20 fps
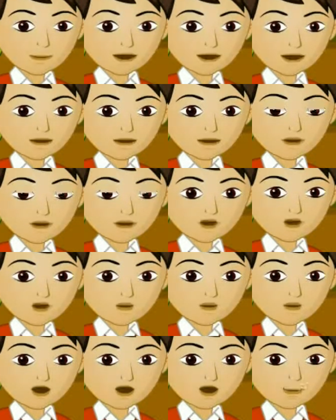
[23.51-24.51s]
Survival
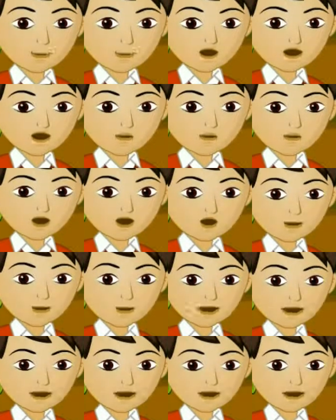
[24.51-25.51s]
of some animals
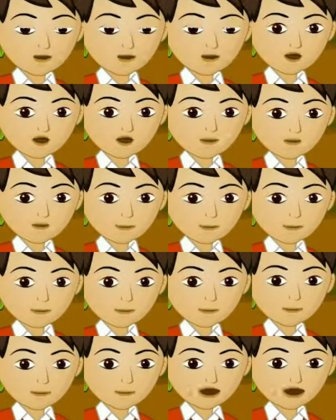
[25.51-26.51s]
has become difficult
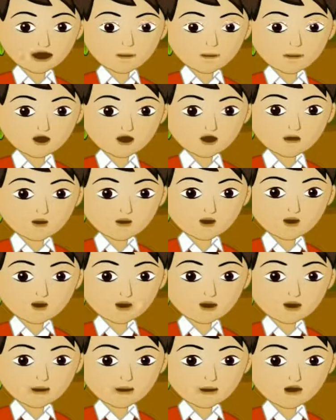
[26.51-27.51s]
because of
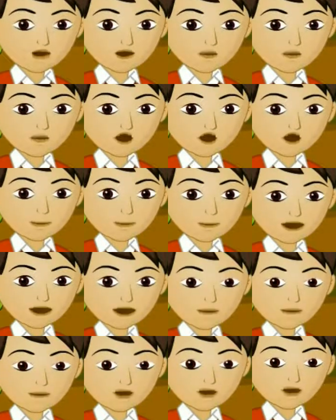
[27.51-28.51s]
disturbances in their
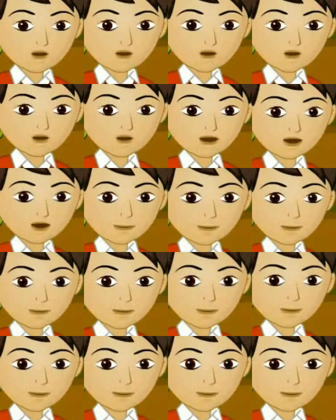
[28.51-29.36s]
natural habitat